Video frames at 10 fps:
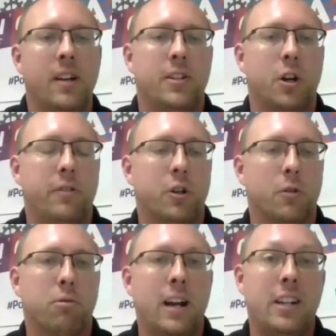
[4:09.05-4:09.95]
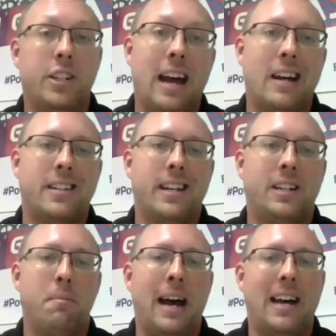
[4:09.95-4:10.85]
So if your branch has a
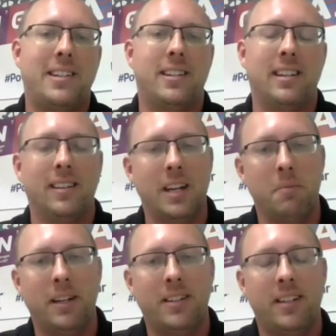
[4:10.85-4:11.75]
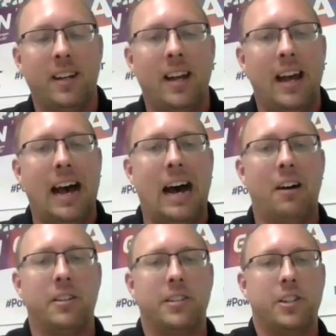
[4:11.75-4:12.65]
capacity limit,
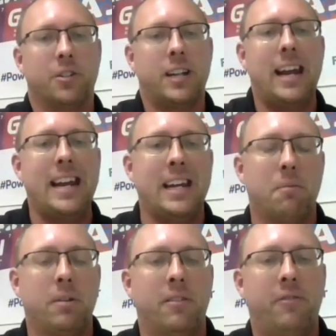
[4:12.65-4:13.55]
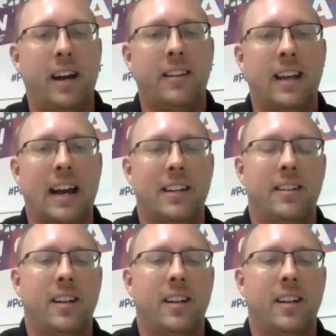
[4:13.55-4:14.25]
how does your camp affect that?